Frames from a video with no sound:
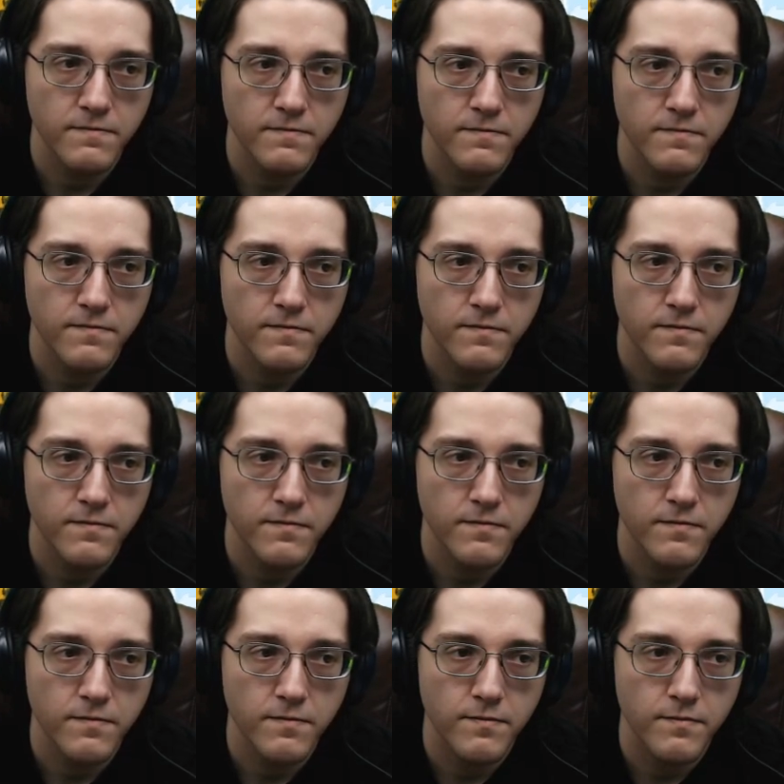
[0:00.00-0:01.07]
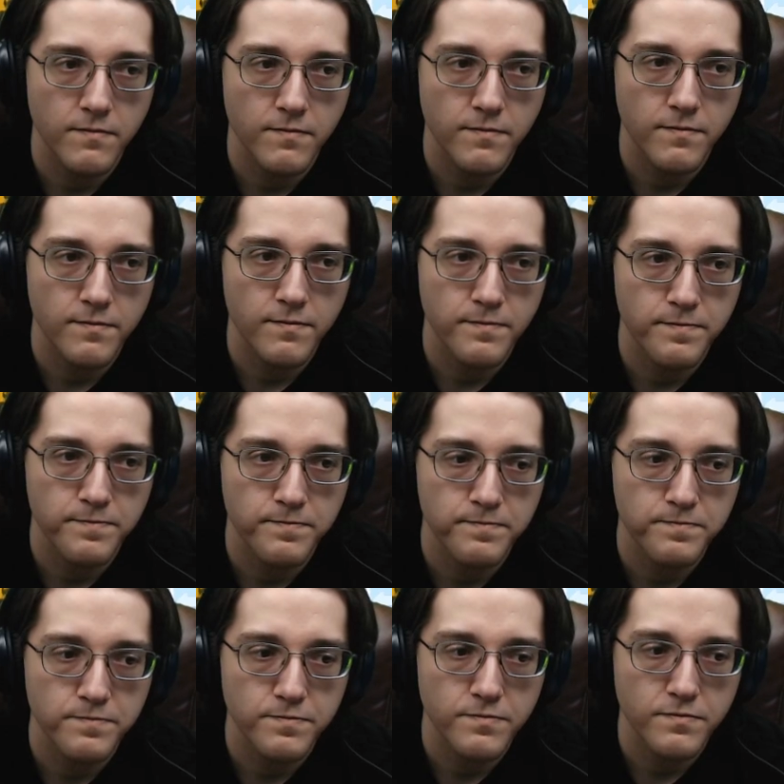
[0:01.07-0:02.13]

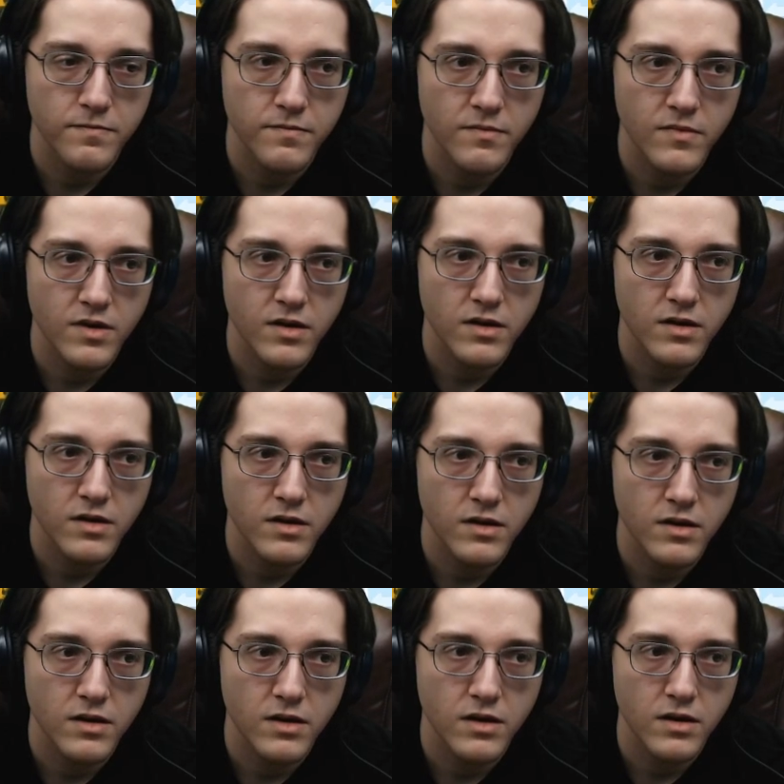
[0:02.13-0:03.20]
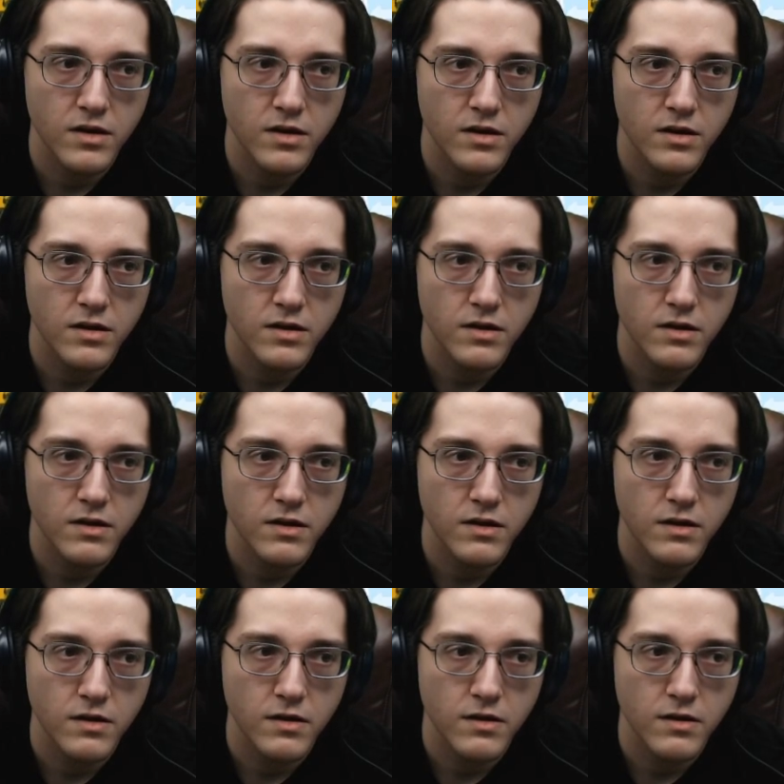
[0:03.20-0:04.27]

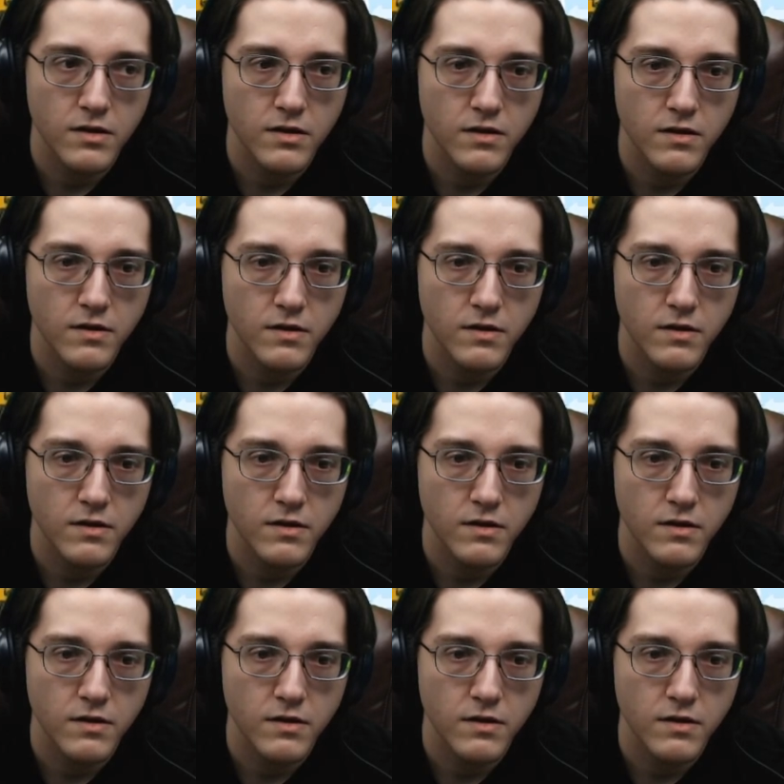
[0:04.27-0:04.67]
No one is speaking in this clip.